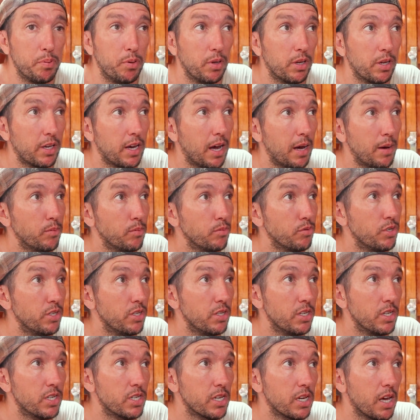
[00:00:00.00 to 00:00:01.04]
pulling cables
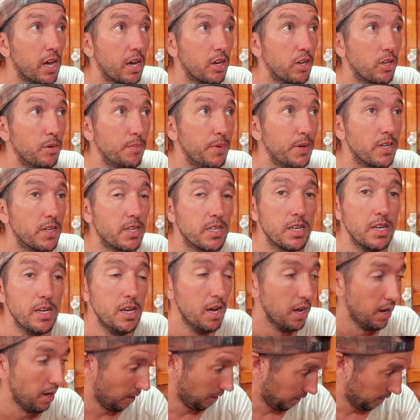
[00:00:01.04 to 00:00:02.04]
in this humidity,